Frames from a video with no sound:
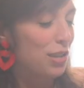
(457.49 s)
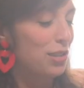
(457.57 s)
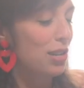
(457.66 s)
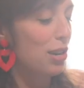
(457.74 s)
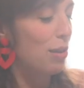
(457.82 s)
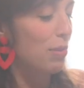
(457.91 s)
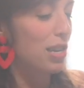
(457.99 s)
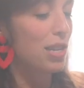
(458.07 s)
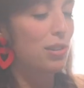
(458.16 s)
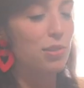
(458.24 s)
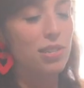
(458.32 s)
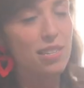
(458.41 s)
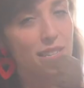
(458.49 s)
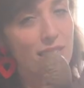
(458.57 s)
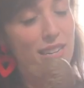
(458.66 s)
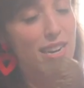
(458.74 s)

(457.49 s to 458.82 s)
So I'm going to use these as a